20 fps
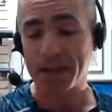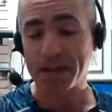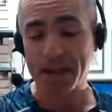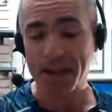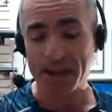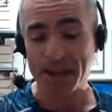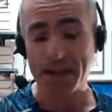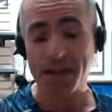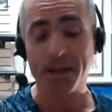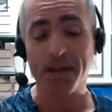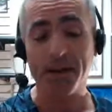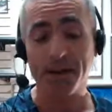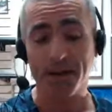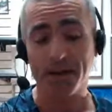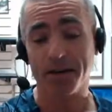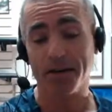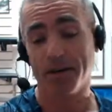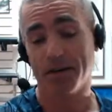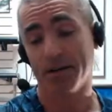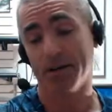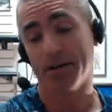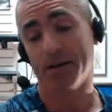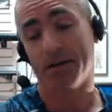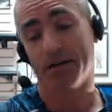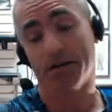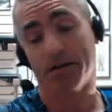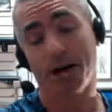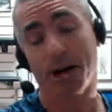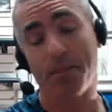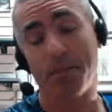in
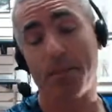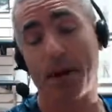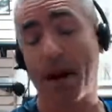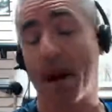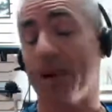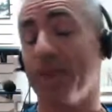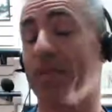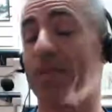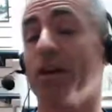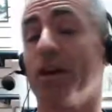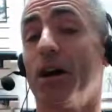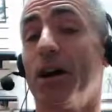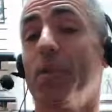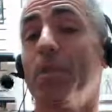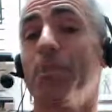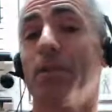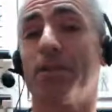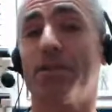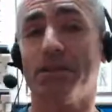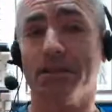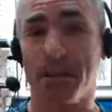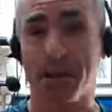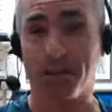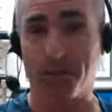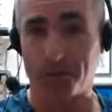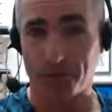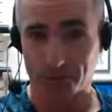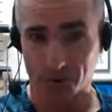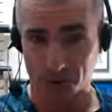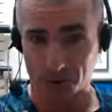a bathtub, let's say
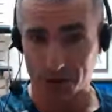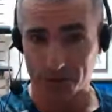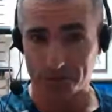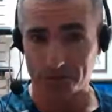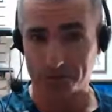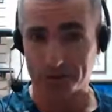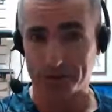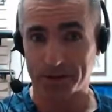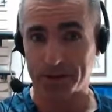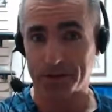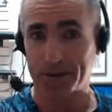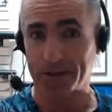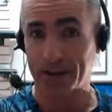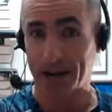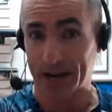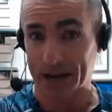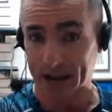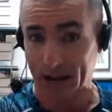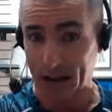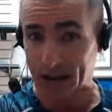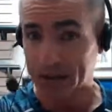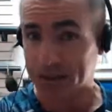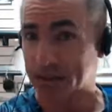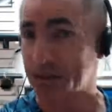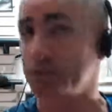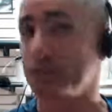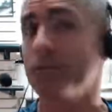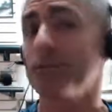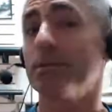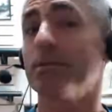full of
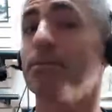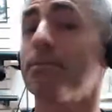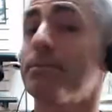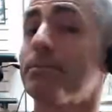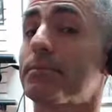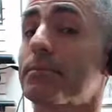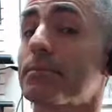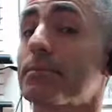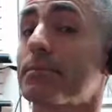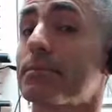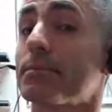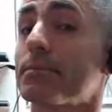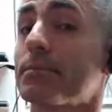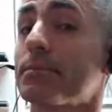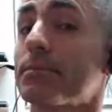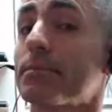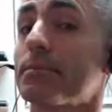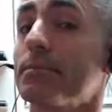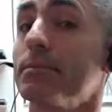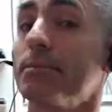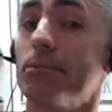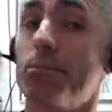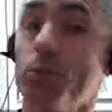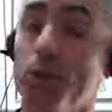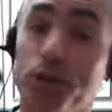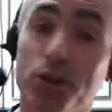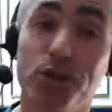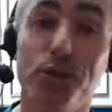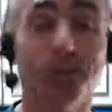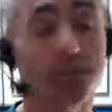dioxins?
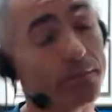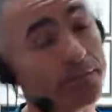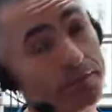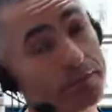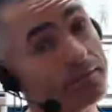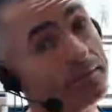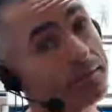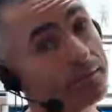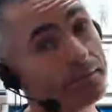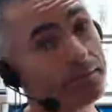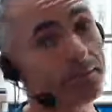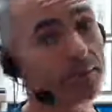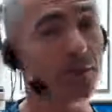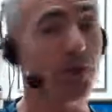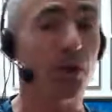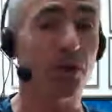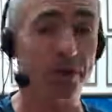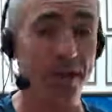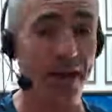Would you? You know,